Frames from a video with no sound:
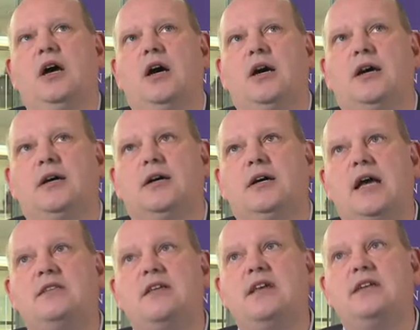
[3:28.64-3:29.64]

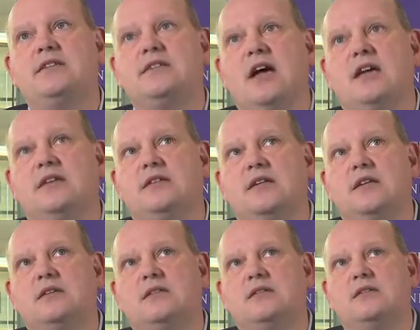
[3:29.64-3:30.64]
And then they decided
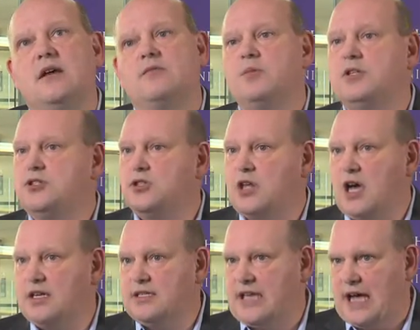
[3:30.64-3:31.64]
that government should
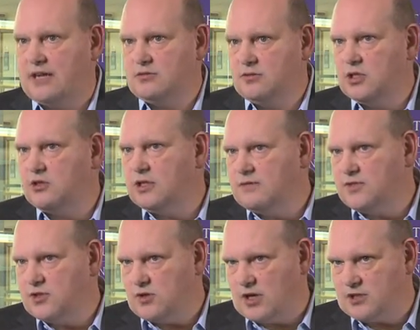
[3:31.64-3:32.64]
not attack critical
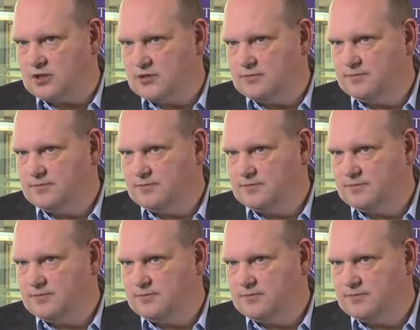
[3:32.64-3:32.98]
infrastructure.